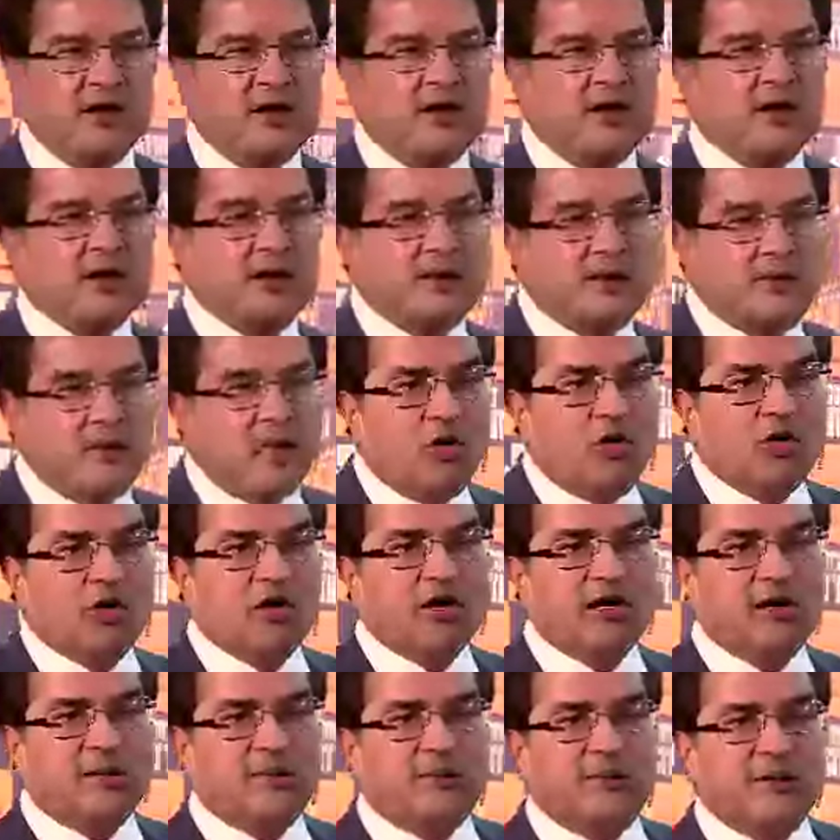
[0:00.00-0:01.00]
report
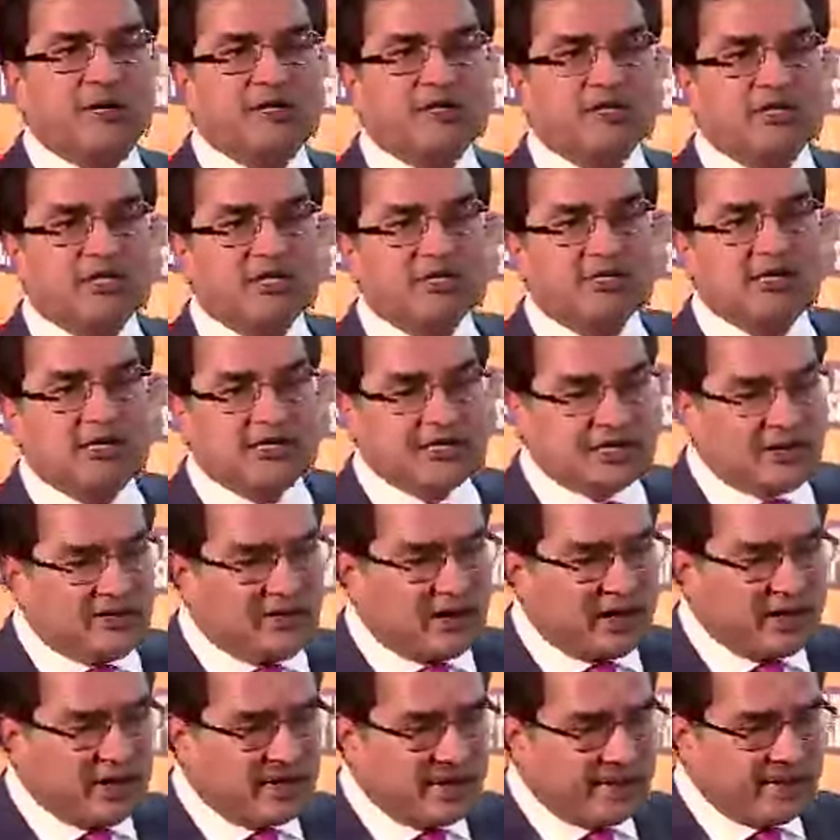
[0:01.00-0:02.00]
in page 6 and
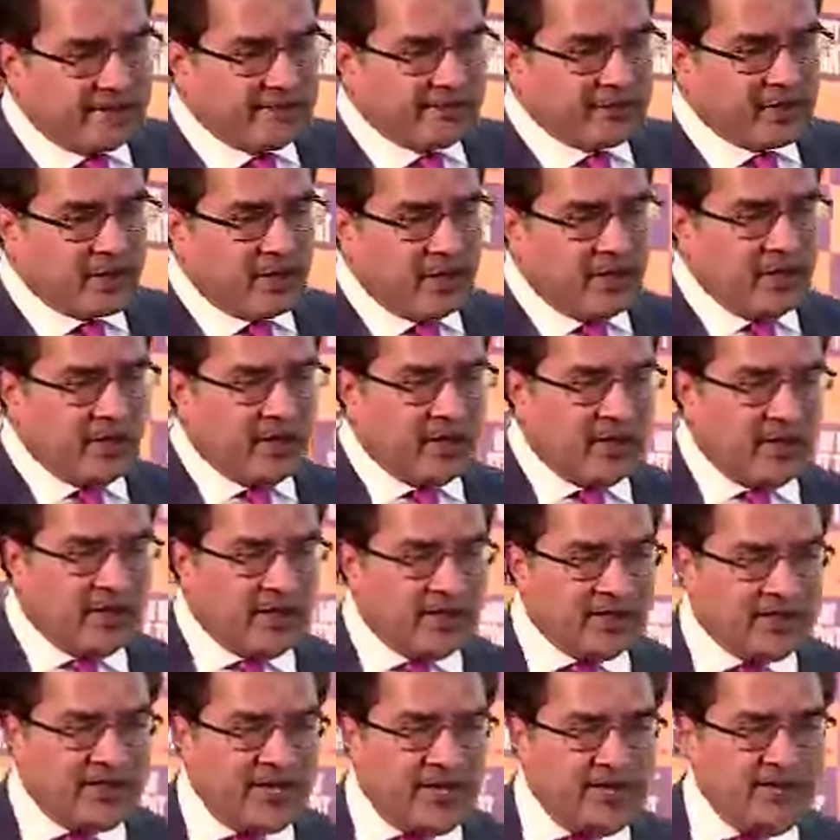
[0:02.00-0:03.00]
7.
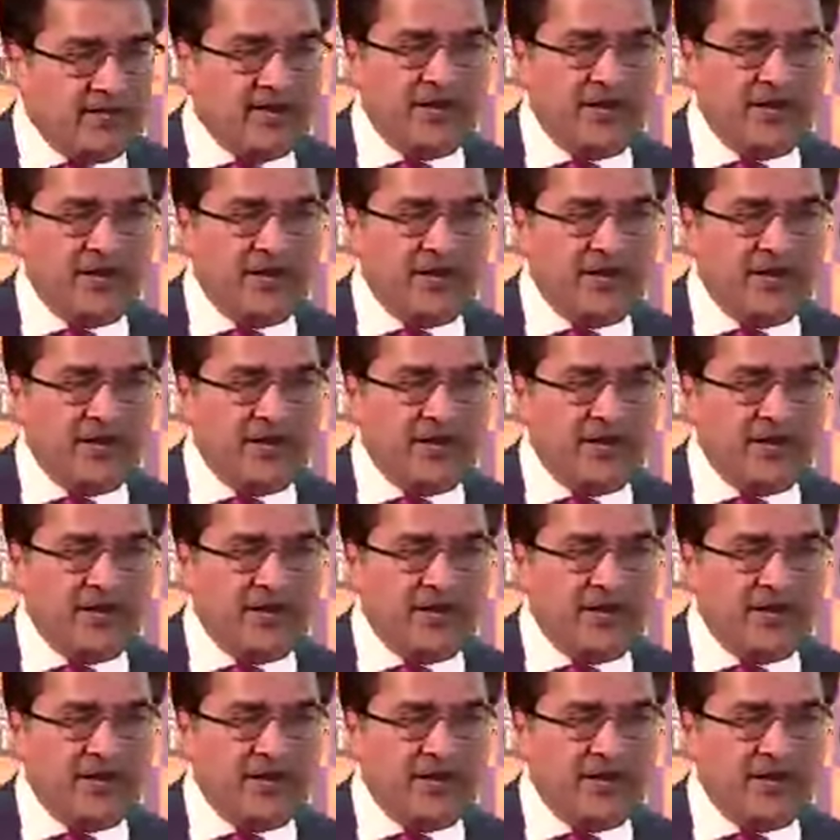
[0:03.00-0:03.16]
Then we